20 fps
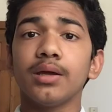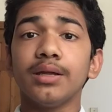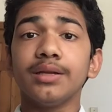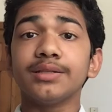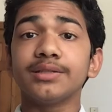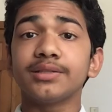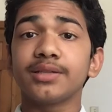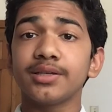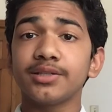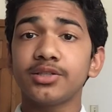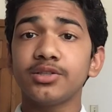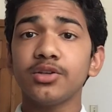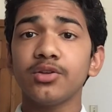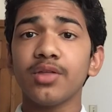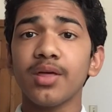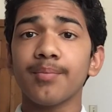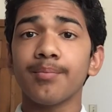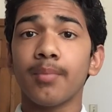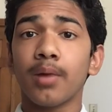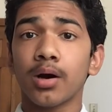Did you know
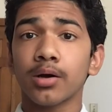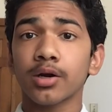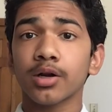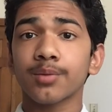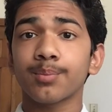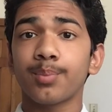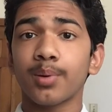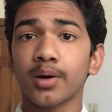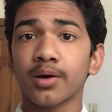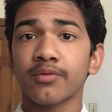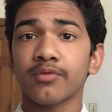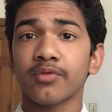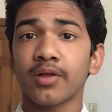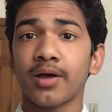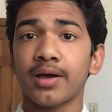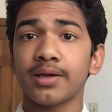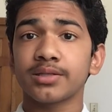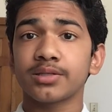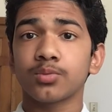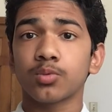that monarch
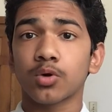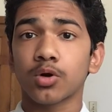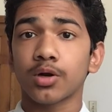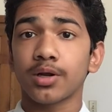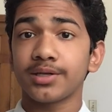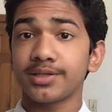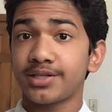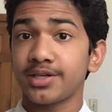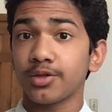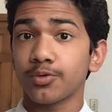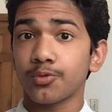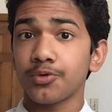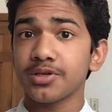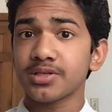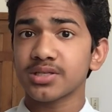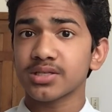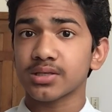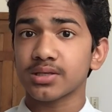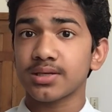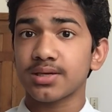butterflies were until
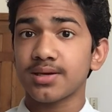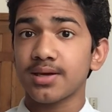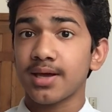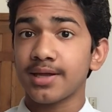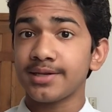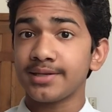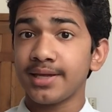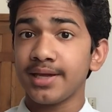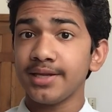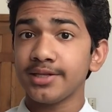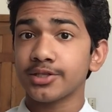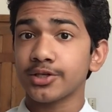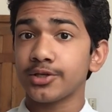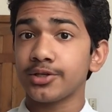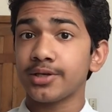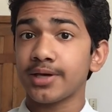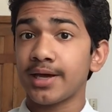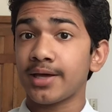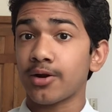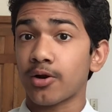recently
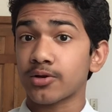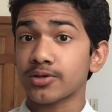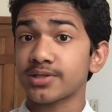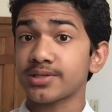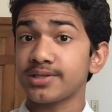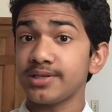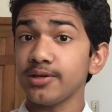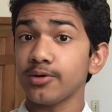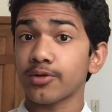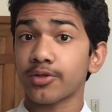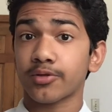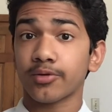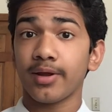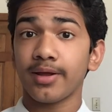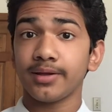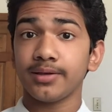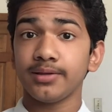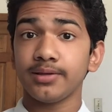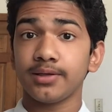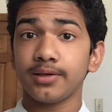endangered and are still
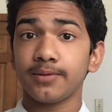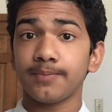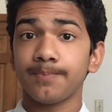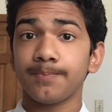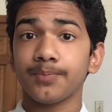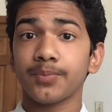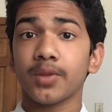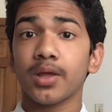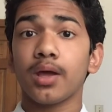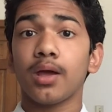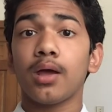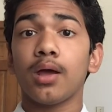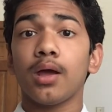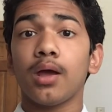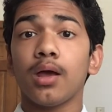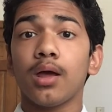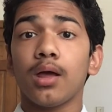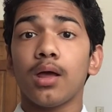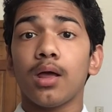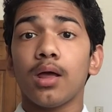threatened?
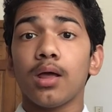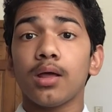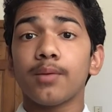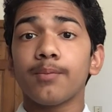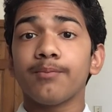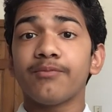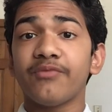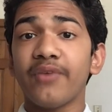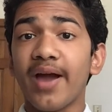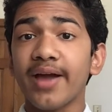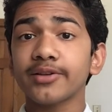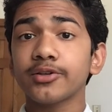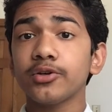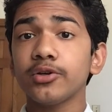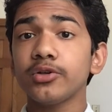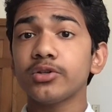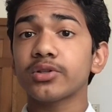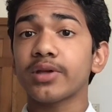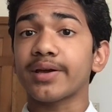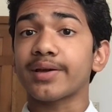
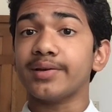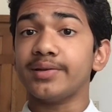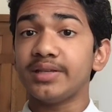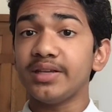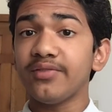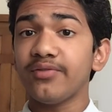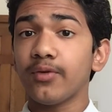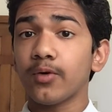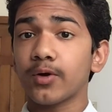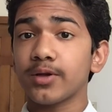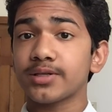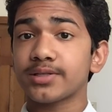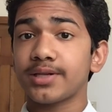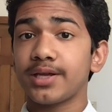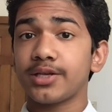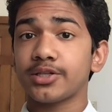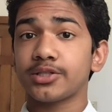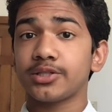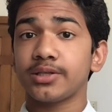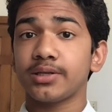Factors like
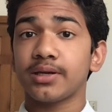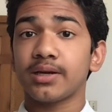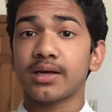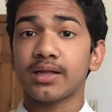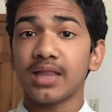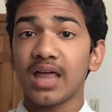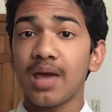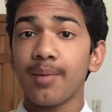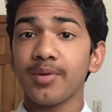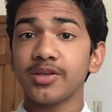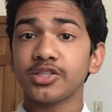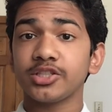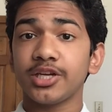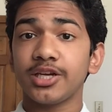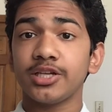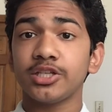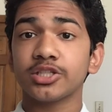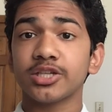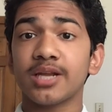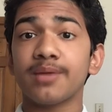deforestation, climate
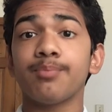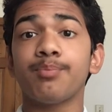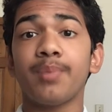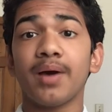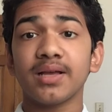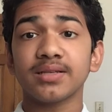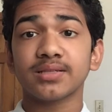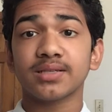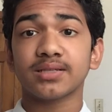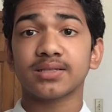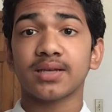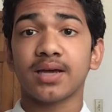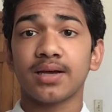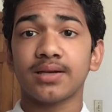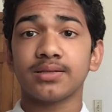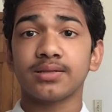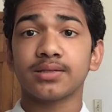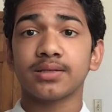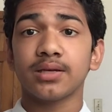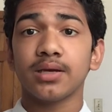change, and
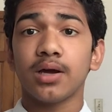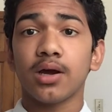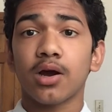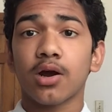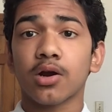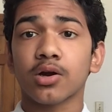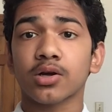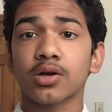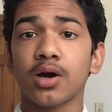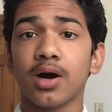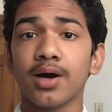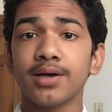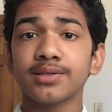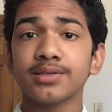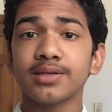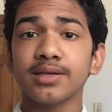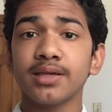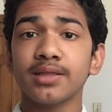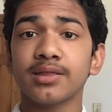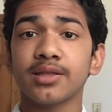pesticides are
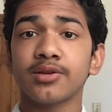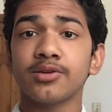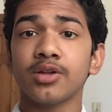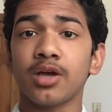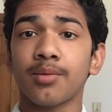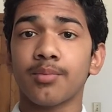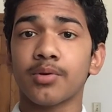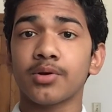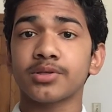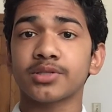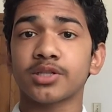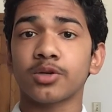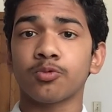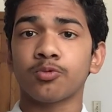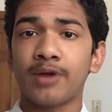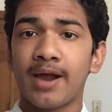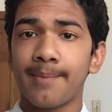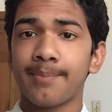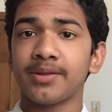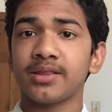causing their numbers to
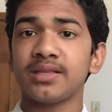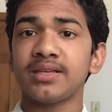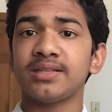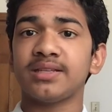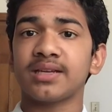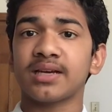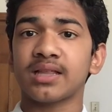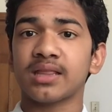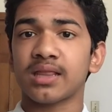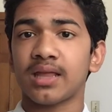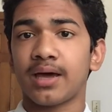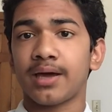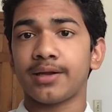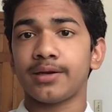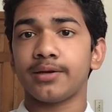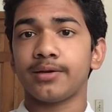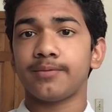rapidly decline.